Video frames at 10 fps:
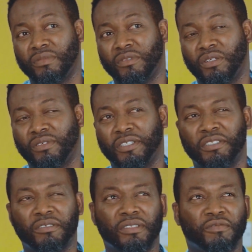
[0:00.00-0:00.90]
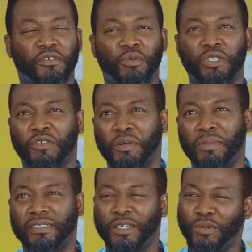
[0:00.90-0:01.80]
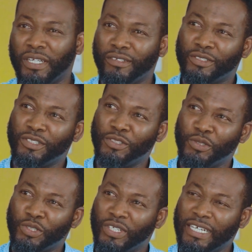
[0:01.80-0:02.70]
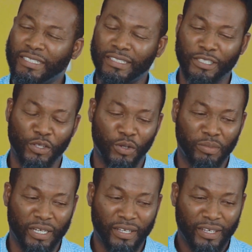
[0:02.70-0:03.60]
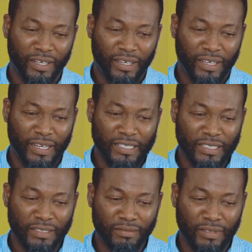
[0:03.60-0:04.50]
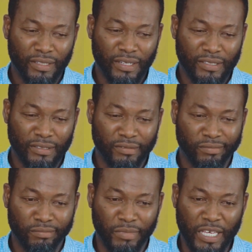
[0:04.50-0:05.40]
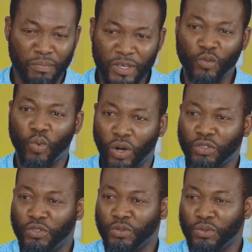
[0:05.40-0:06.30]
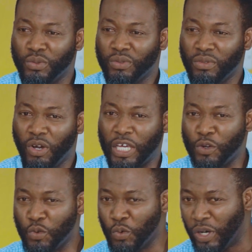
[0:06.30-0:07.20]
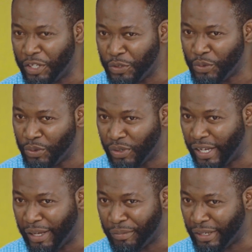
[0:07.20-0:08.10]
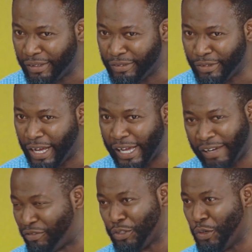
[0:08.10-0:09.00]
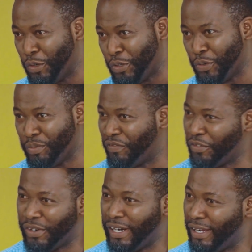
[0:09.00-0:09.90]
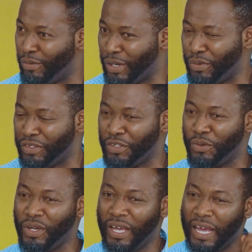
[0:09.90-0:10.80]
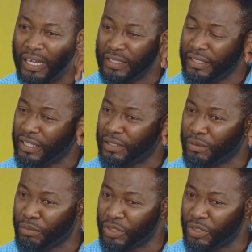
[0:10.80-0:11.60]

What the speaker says: Not for want of a better word, I was going to use audacity. No, but it doesn't make me want to. Okay, who are you? I have to know you before I work with you. I think that